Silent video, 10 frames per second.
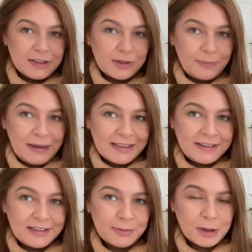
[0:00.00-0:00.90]
So I
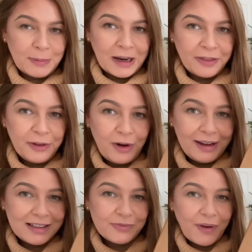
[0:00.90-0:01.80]
picked this one up and I thought
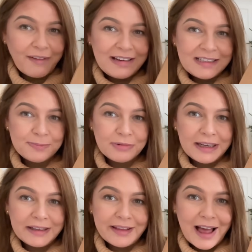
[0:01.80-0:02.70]
it's very
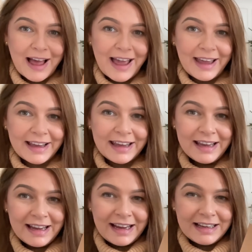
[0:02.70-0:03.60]
spring-like,
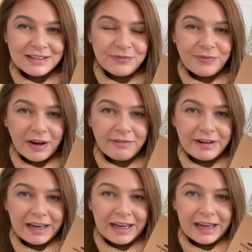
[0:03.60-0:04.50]
it's
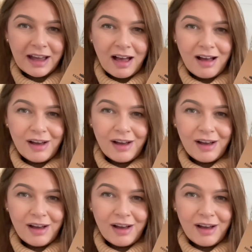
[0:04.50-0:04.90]
very